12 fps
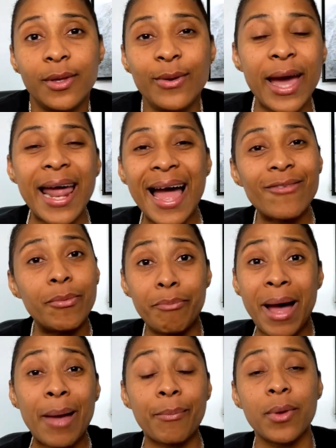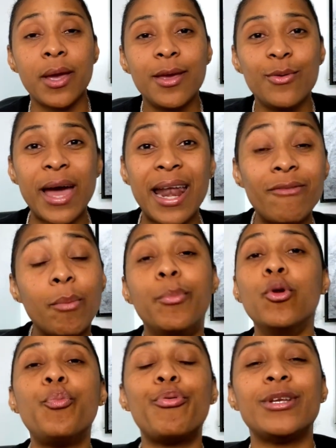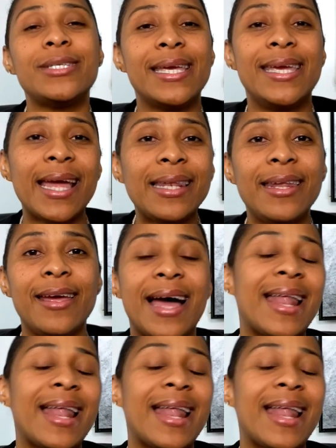You got to have a map. You got to have a blueprint to get there.